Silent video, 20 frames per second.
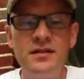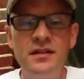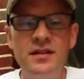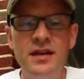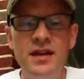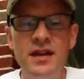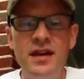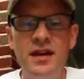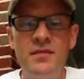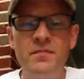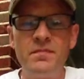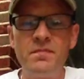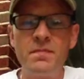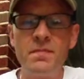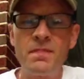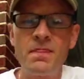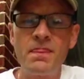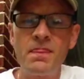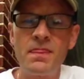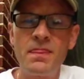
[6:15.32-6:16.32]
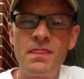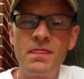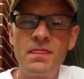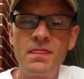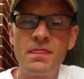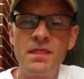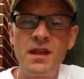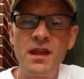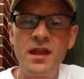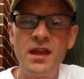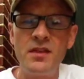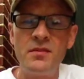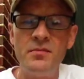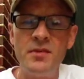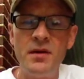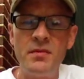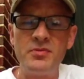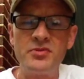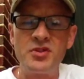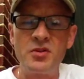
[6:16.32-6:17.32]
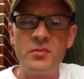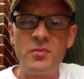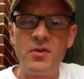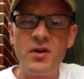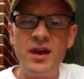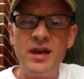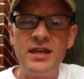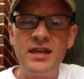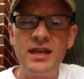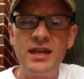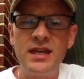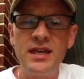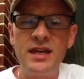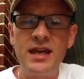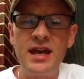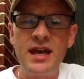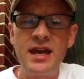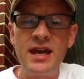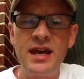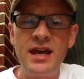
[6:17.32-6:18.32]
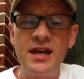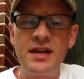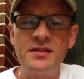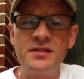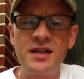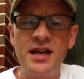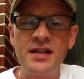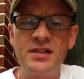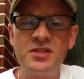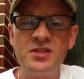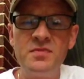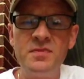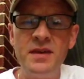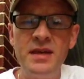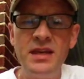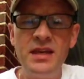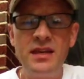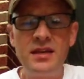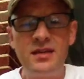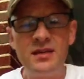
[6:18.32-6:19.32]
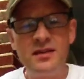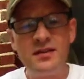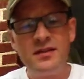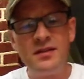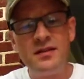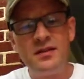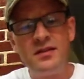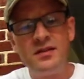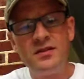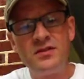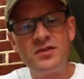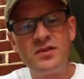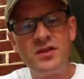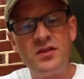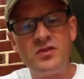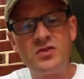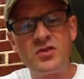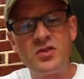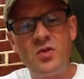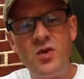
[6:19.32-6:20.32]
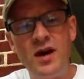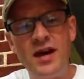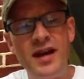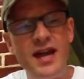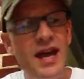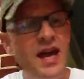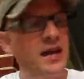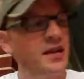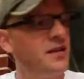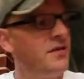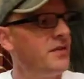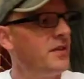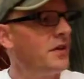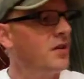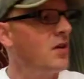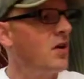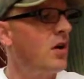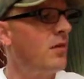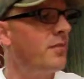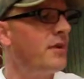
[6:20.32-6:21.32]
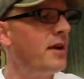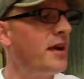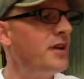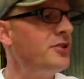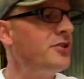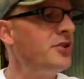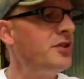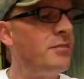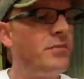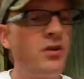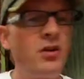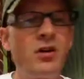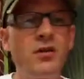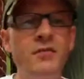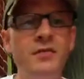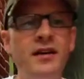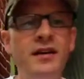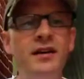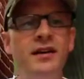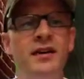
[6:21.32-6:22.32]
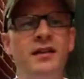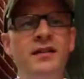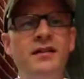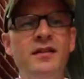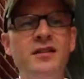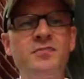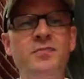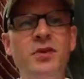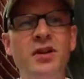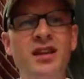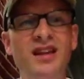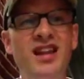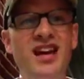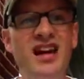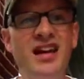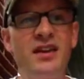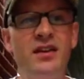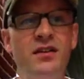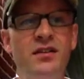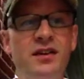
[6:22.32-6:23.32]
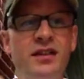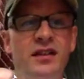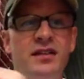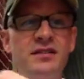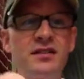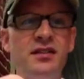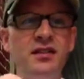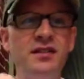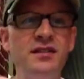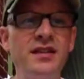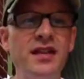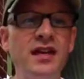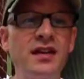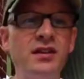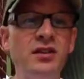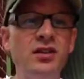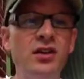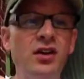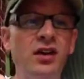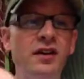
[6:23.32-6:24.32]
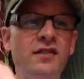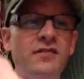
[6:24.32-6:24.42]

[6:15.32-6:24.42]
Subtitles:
yeah, the bubbles are breaking as I speak, so it's quite active in the carbonation department. Let's put a light on it. Let's take a look